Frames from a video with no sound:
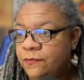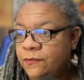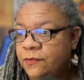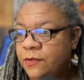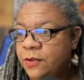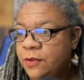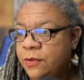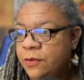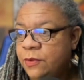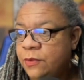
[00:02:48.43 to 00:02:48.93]

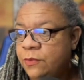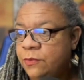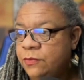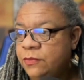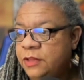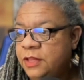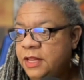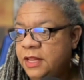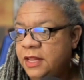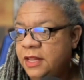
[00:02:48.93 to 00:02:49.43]

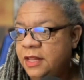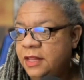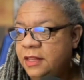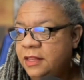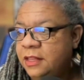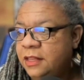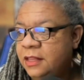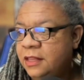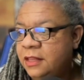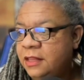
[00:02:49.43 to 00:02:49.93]
So
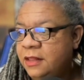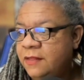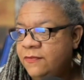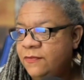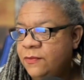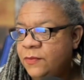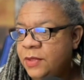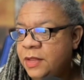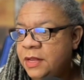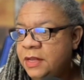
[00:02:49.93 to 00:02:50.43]

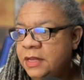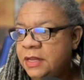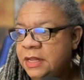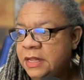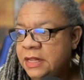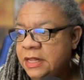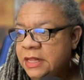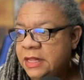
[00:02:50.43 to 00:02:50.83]
this one,